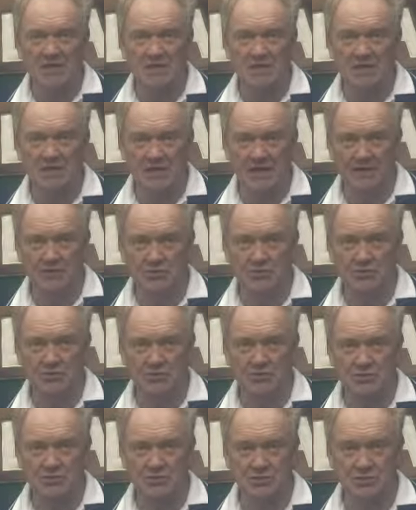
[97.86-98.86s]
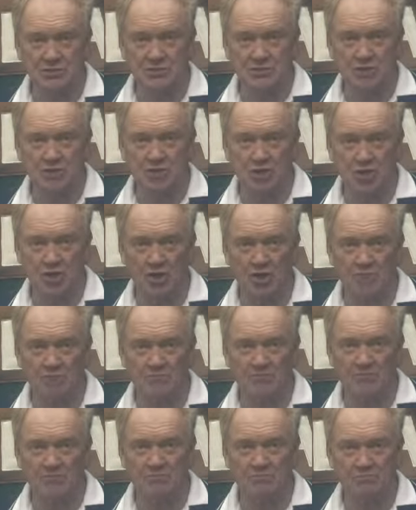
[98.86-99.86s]
"The council is in
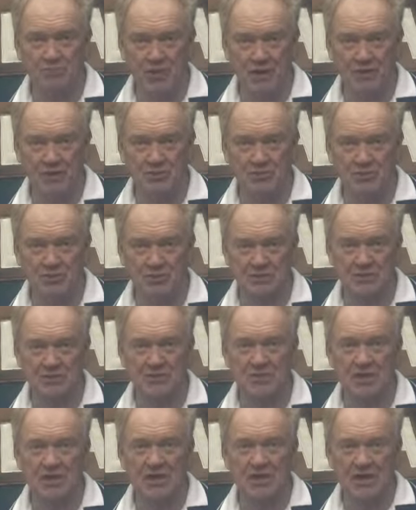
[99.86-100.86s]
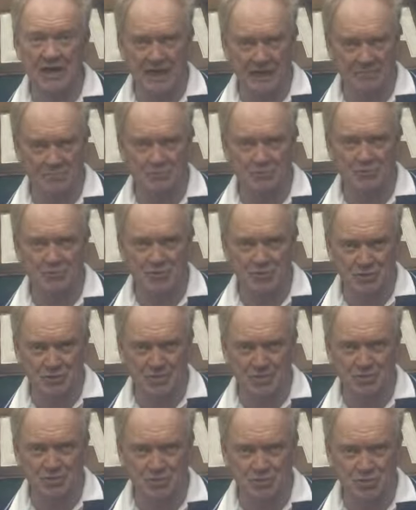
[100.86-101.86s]
charge of policies and
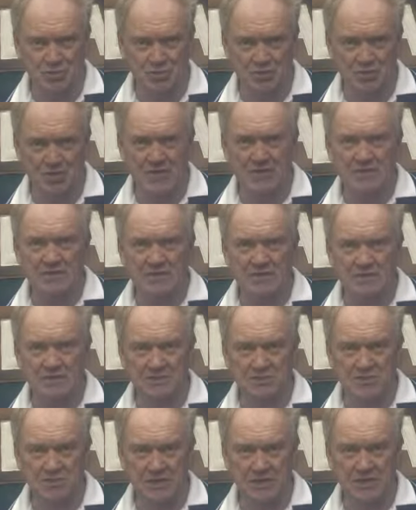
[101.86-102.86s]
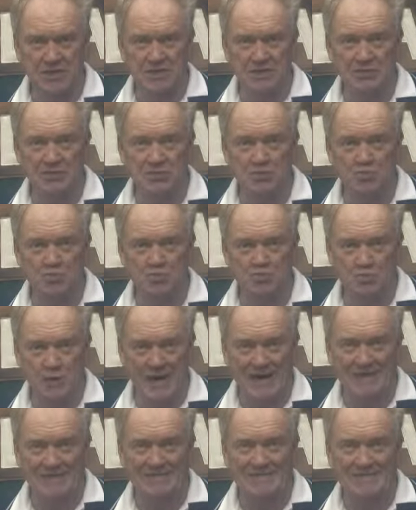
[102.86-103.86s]
procedures. It says
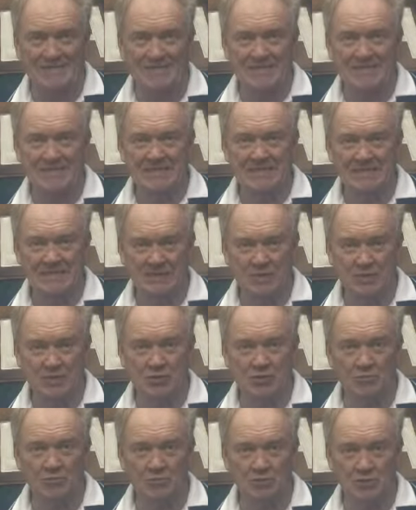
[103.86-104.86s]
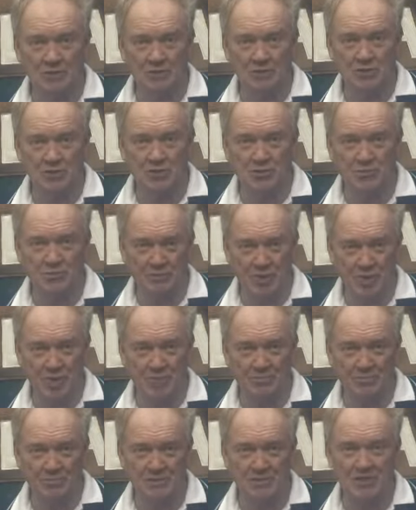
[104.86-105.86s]
right in the police
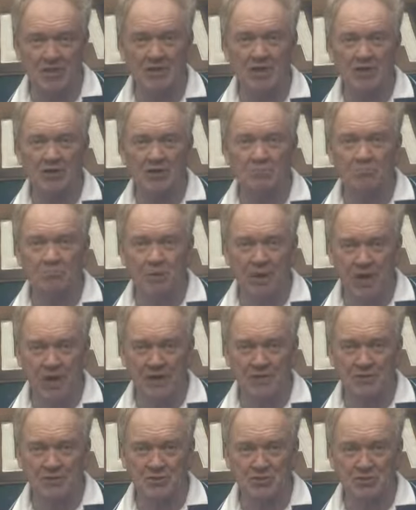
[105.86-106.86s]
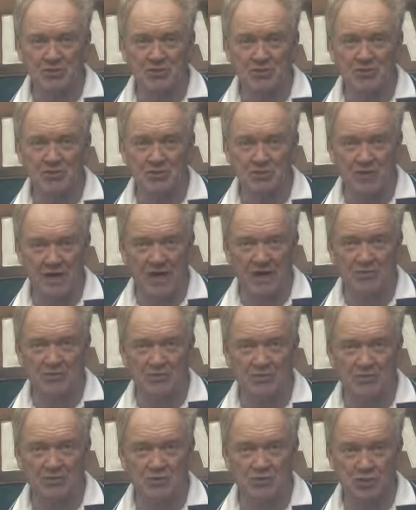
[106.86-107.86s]
department policies
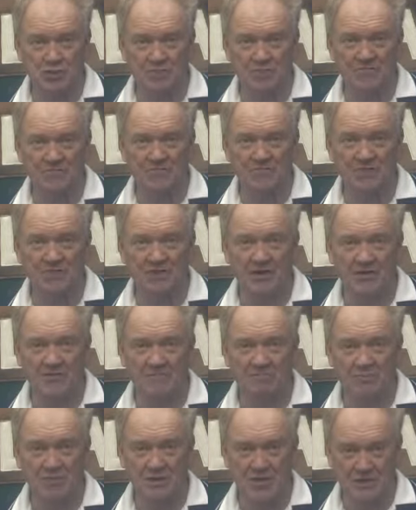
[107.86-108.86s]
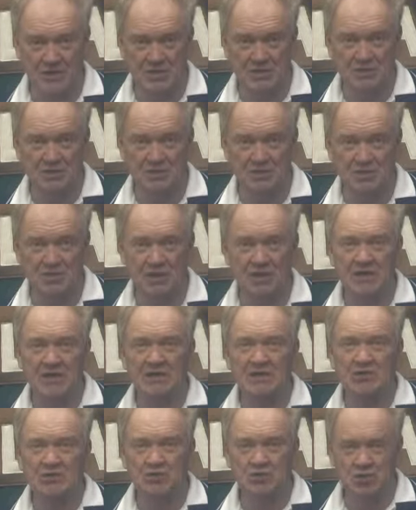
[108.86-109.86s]
that the chief of police
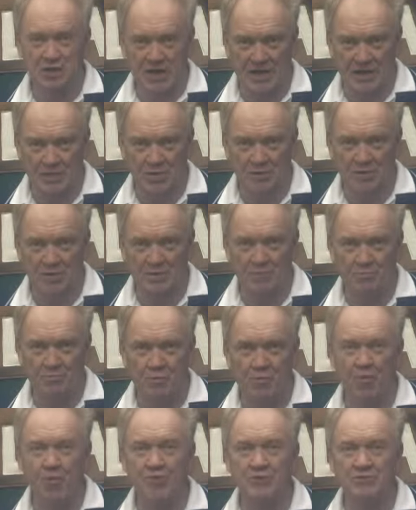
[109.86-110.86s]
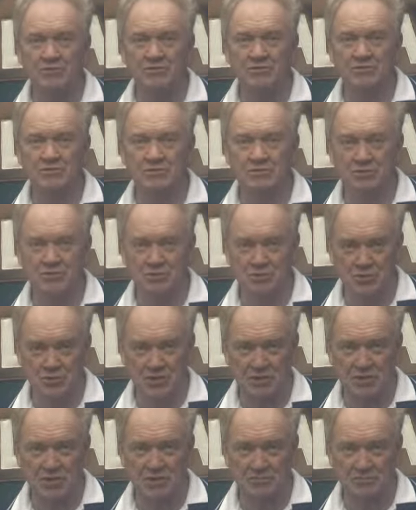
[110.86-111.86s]
shall report to the
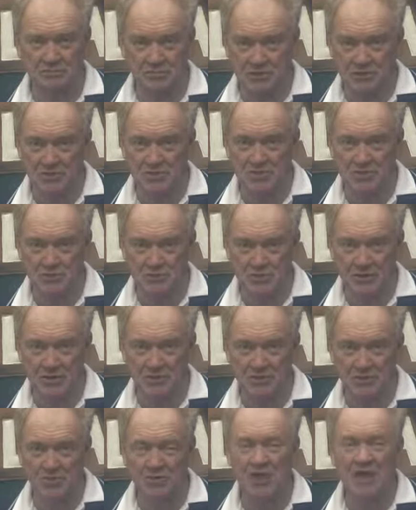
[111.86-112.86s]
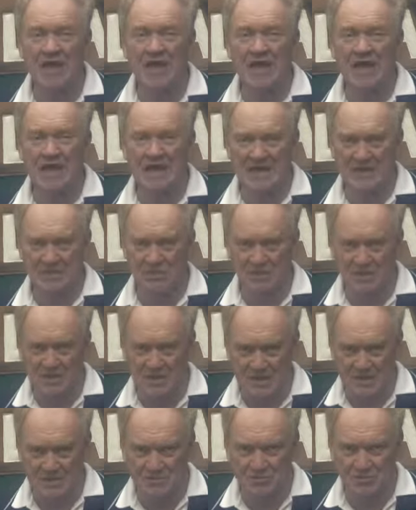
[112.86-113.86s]
city administrator and the
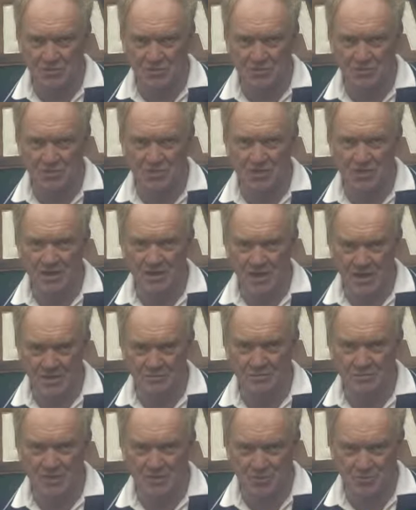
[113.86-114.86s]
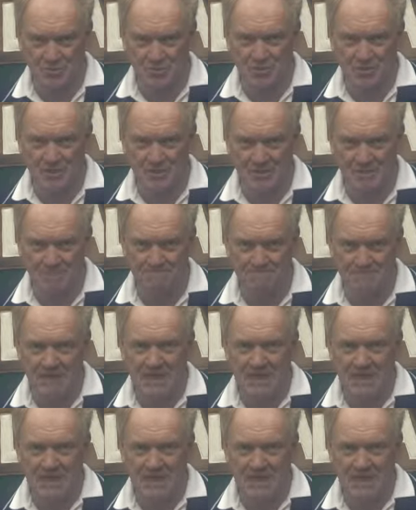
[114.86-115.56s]
council," Hatmaker said.